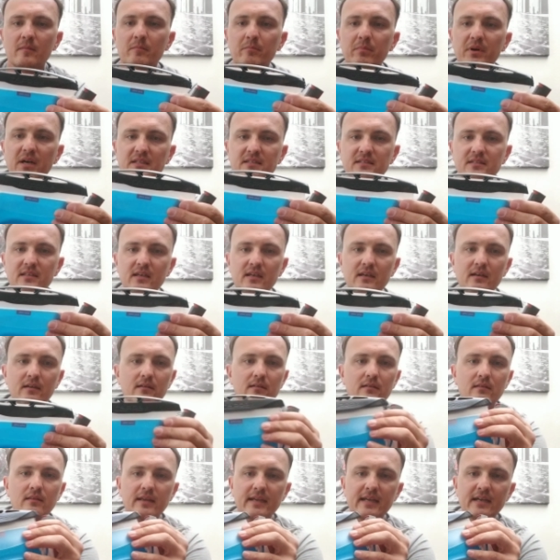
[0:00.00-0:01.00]
But
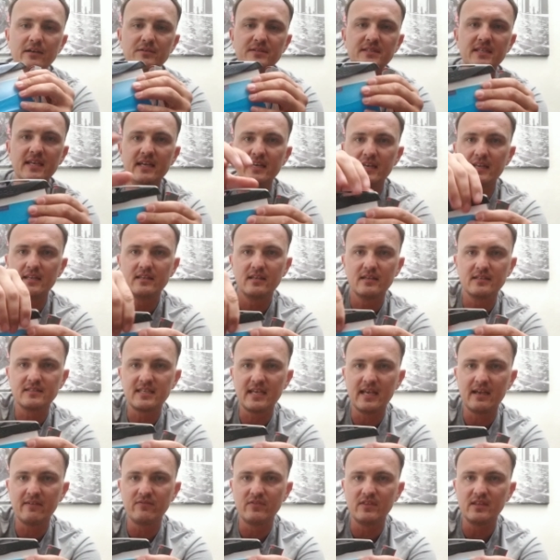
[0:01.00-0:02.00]
like I was saying, it does
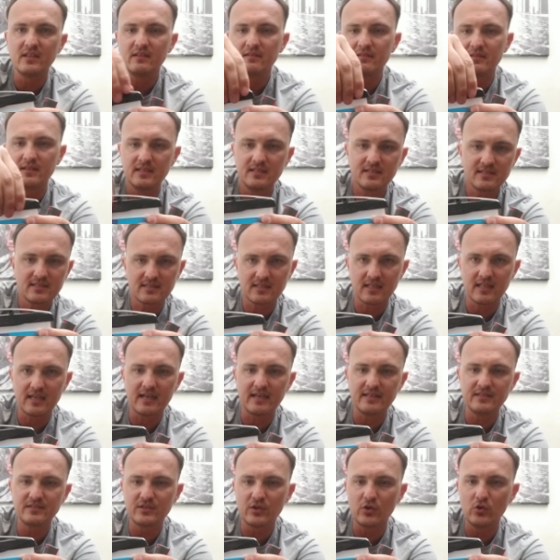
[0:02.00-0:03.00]
have this
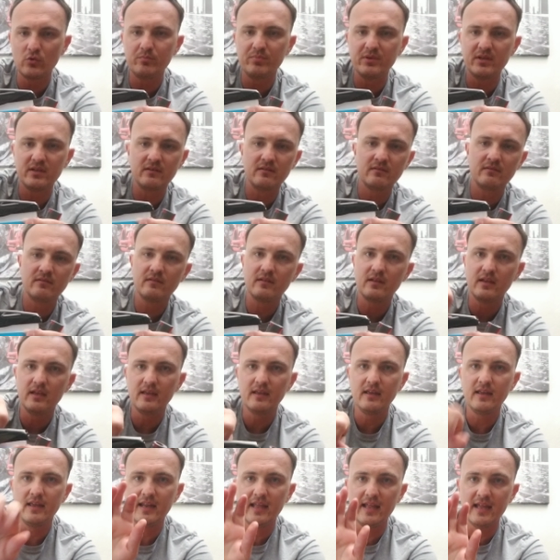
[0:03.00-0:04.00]
slides open,
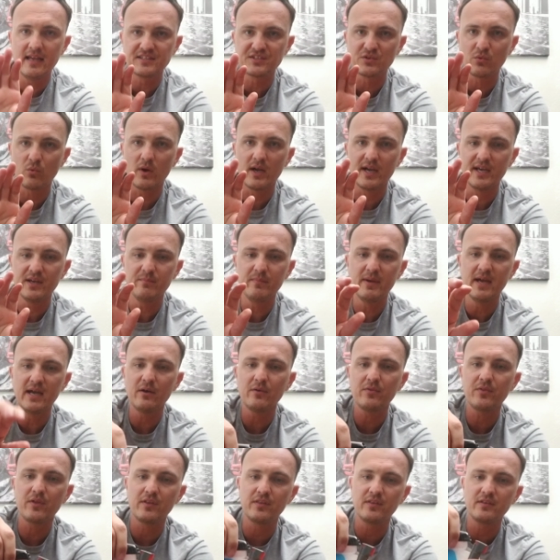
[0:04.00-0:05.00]
and it has a wide
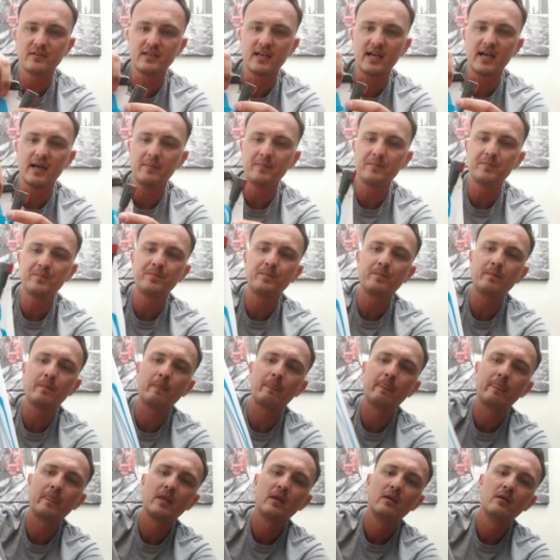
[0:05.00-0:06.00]
mouth on the top.
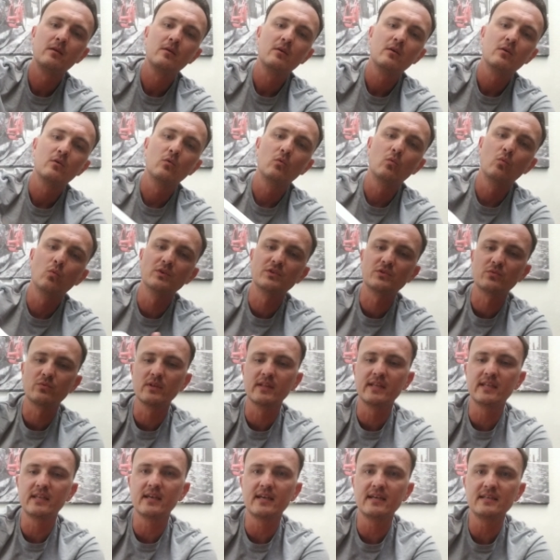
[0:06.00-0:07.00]
What's
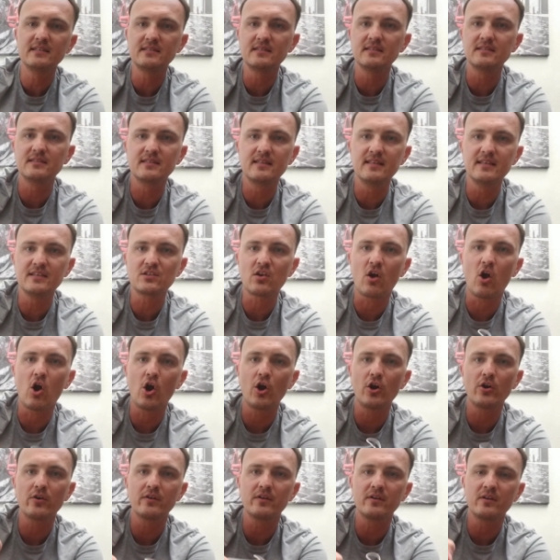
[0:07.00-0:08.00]
really nice is this
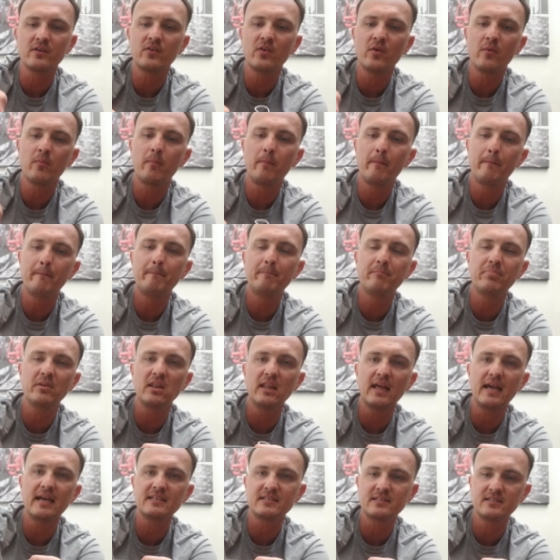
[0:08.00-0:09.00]
hardened
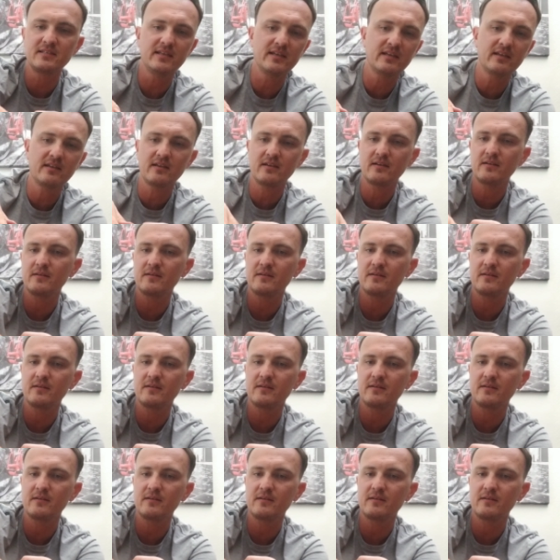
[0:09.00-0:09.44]
plastic,